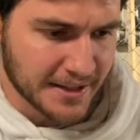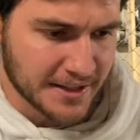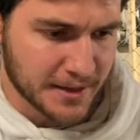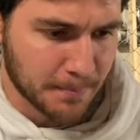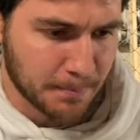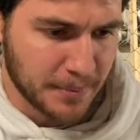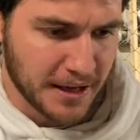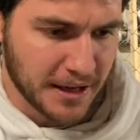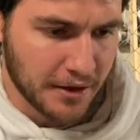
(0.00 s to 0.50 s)
to
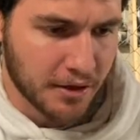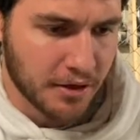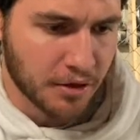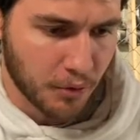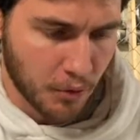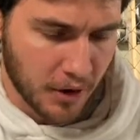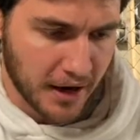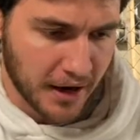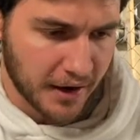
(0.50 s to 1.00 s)

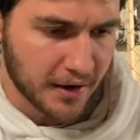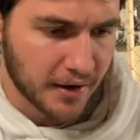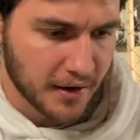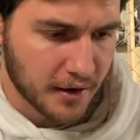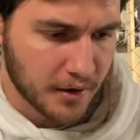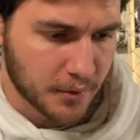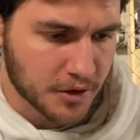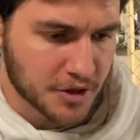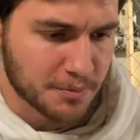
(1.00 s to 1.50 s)
b3,
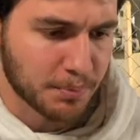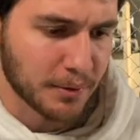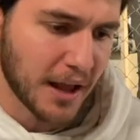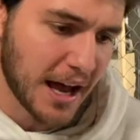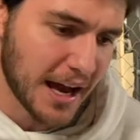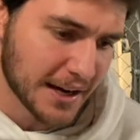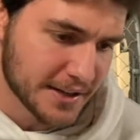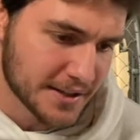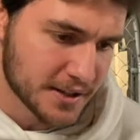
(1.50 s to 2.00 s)
which
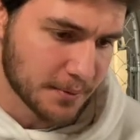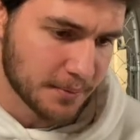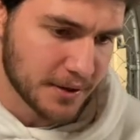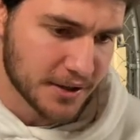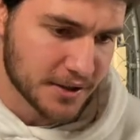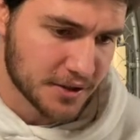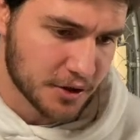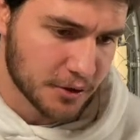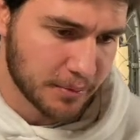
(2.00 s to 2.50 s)
blocks the
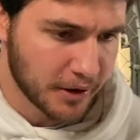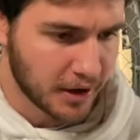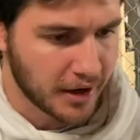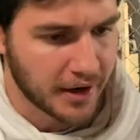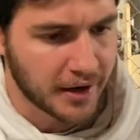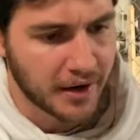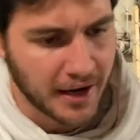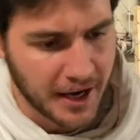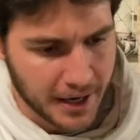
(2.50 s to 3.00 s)
b2
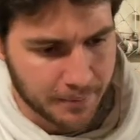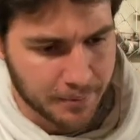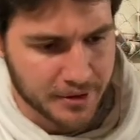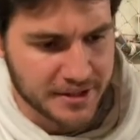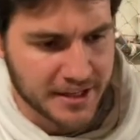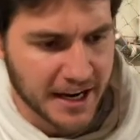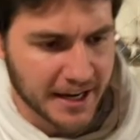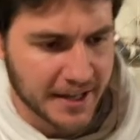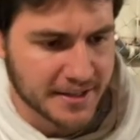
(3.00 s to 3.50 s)
pawn and
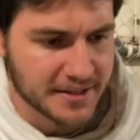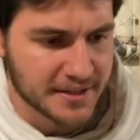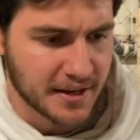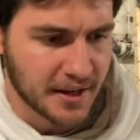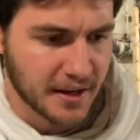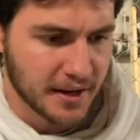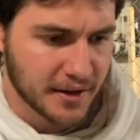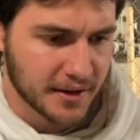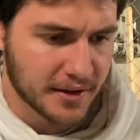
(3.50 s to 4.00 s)
protects
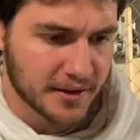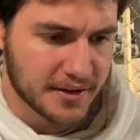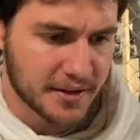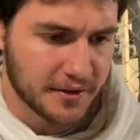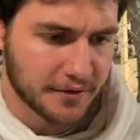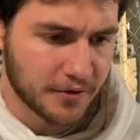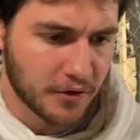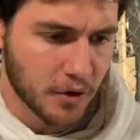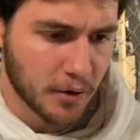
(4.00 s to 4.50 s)
the
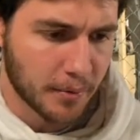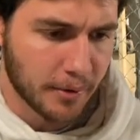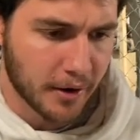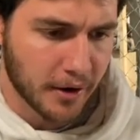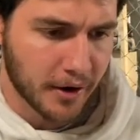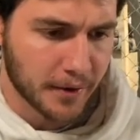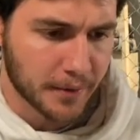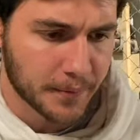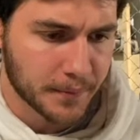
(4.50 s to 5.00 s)
d4 pawn.